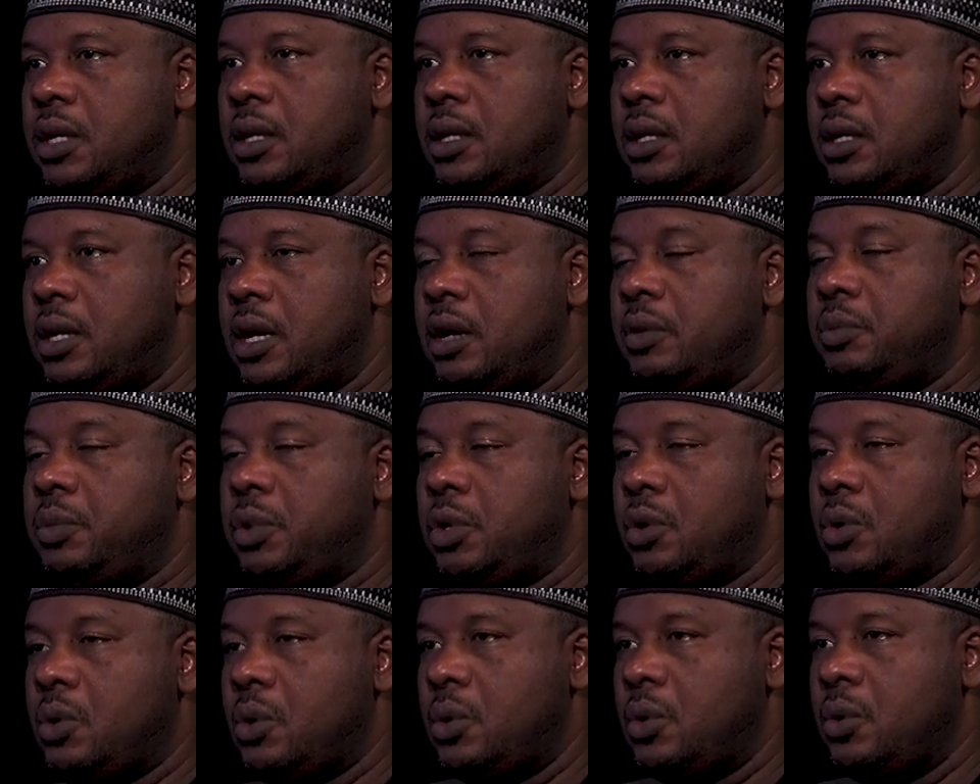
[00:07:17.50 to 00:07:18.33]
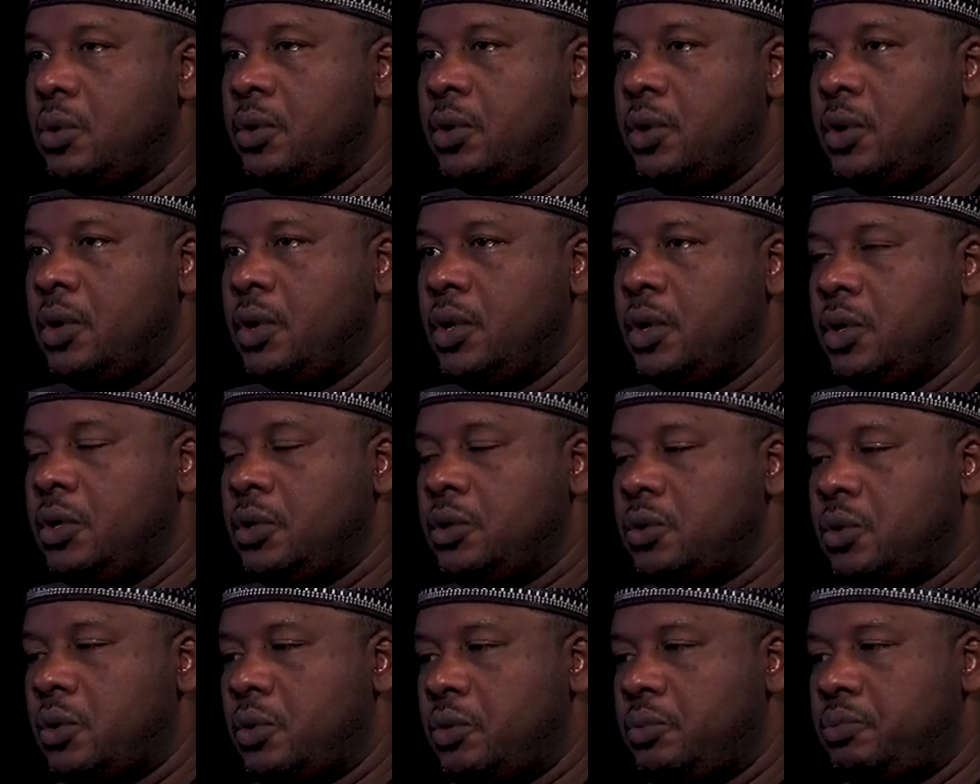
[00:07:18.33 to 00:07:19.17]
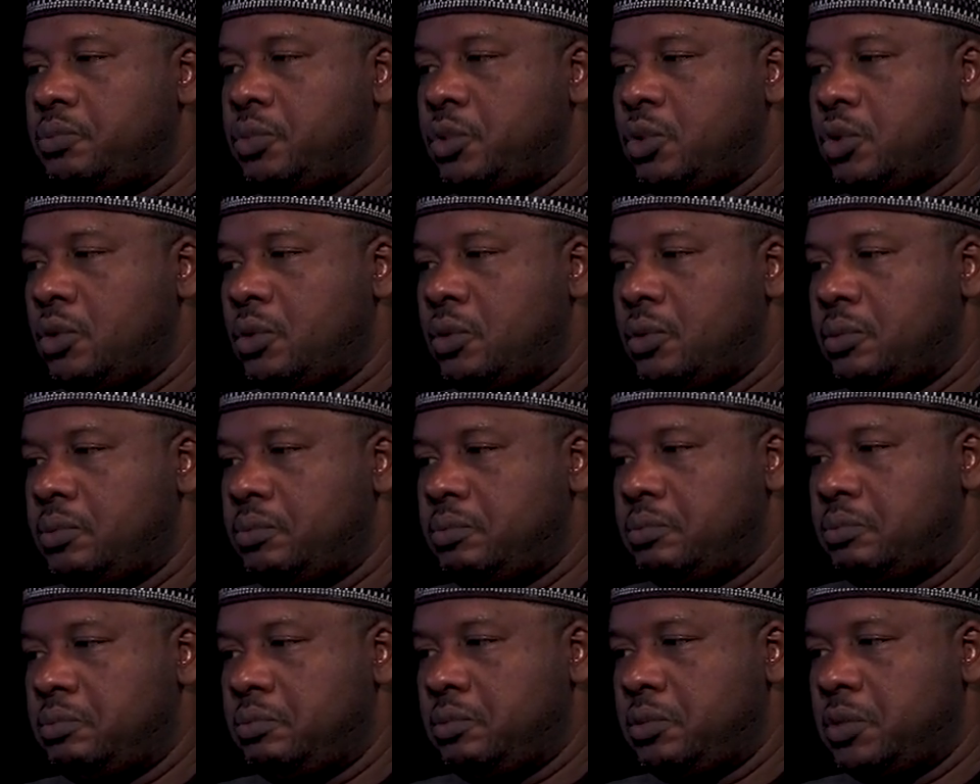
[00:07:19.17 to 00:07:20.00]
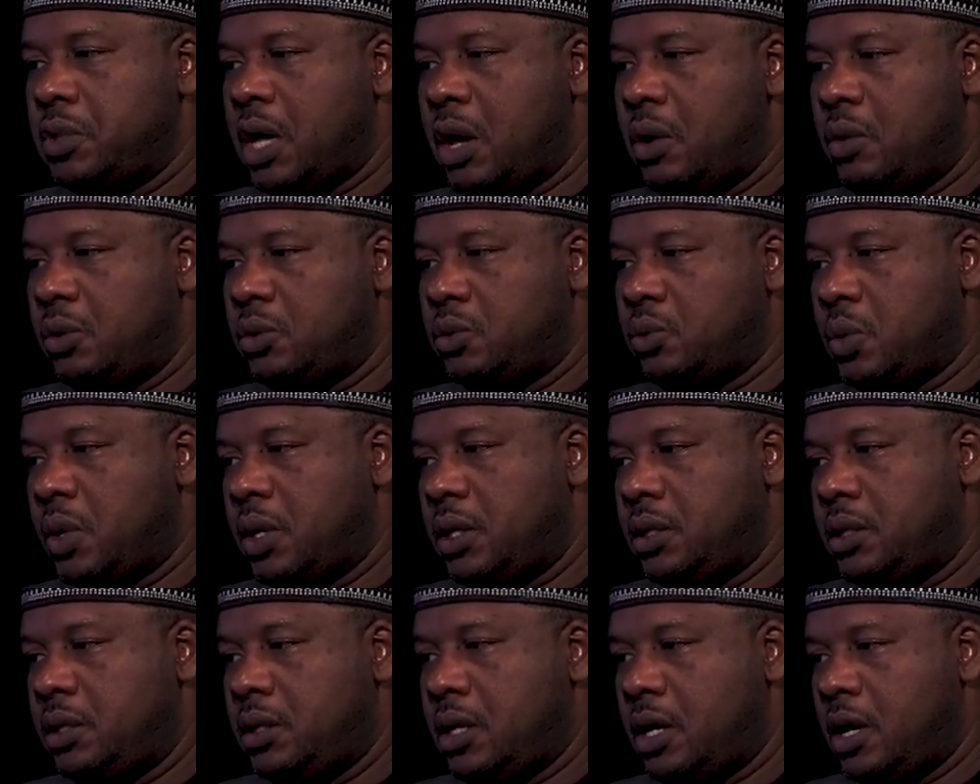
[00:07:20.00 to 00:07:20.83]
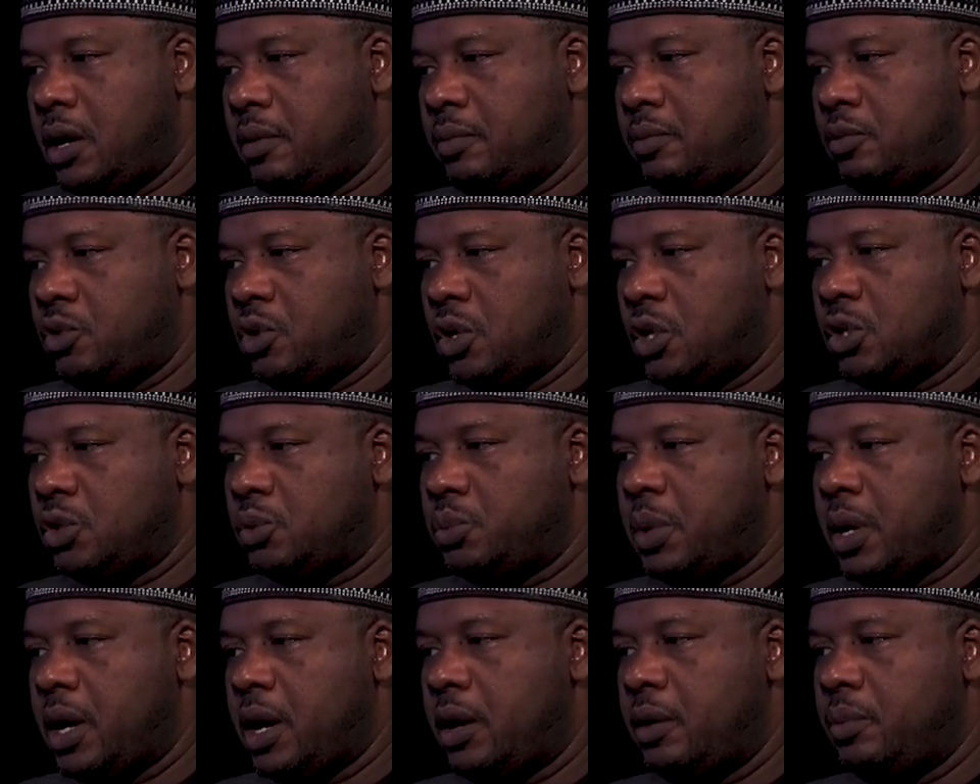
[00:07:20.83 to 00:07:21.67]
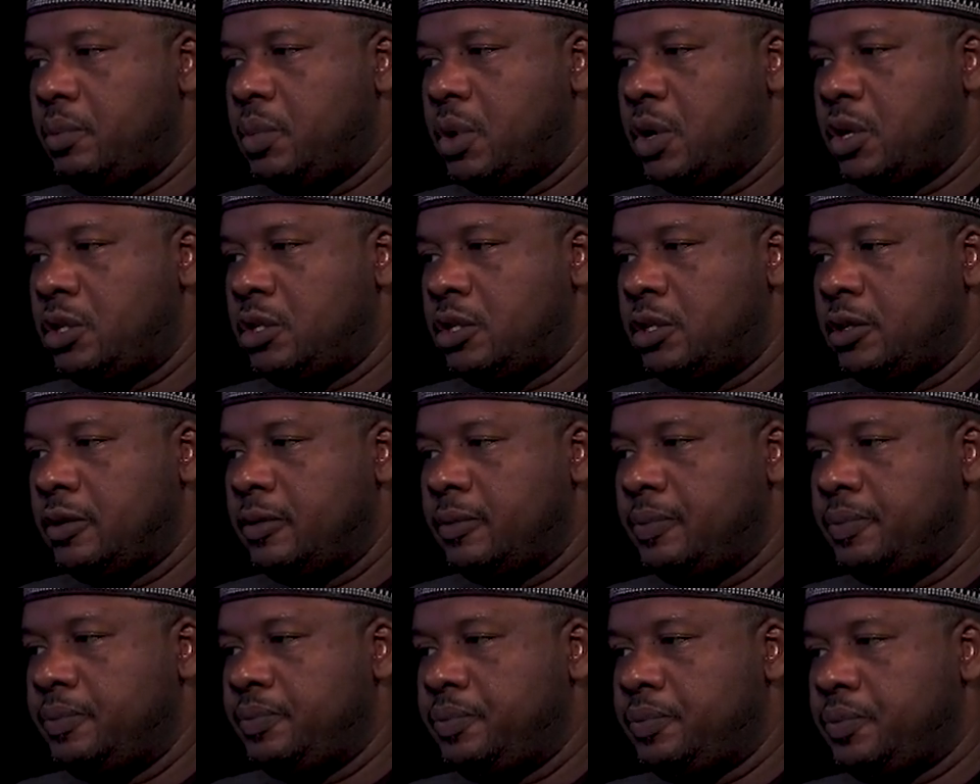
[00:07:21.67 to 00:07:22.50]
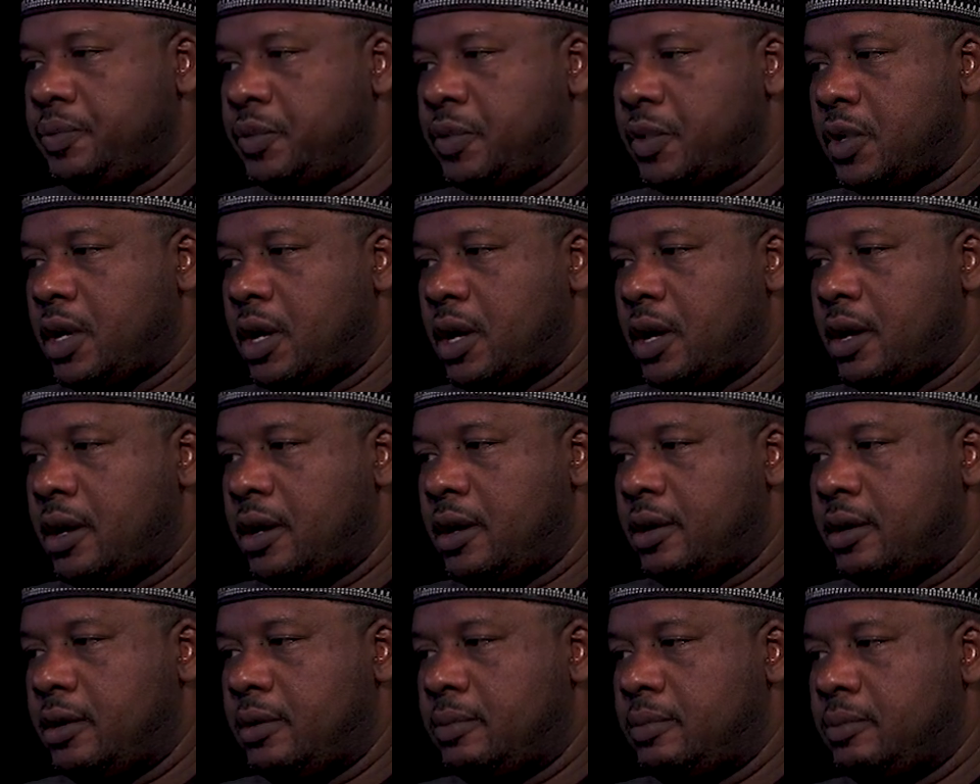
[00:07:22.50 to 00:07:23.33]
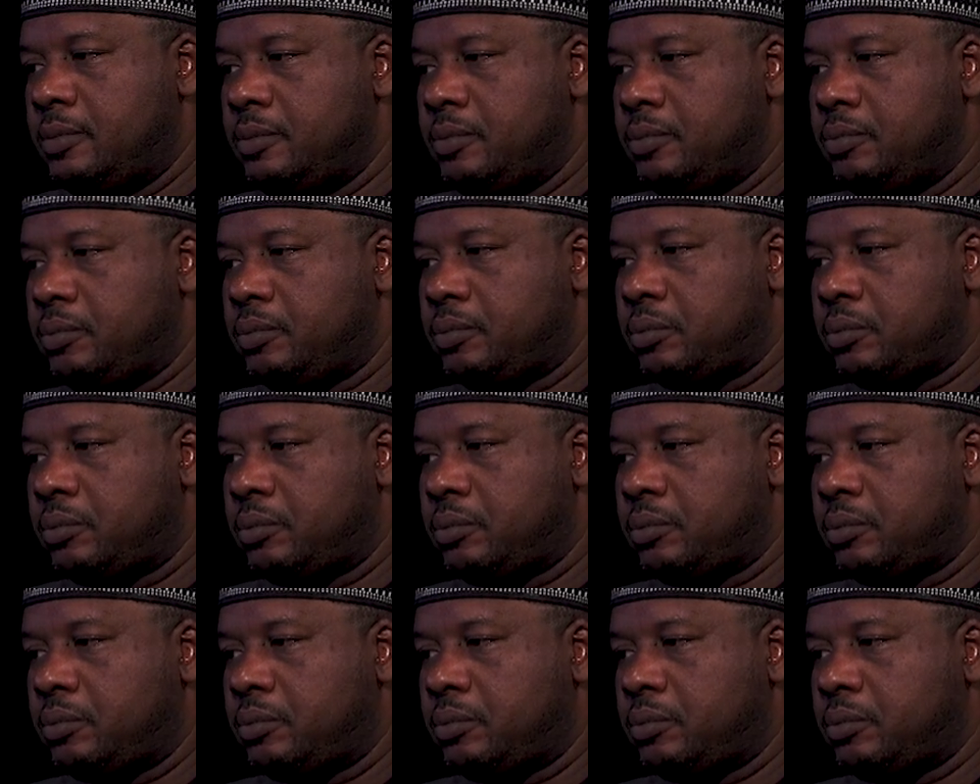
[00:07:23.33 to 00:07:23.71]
let me go. So, so that was what um, transpired. But um,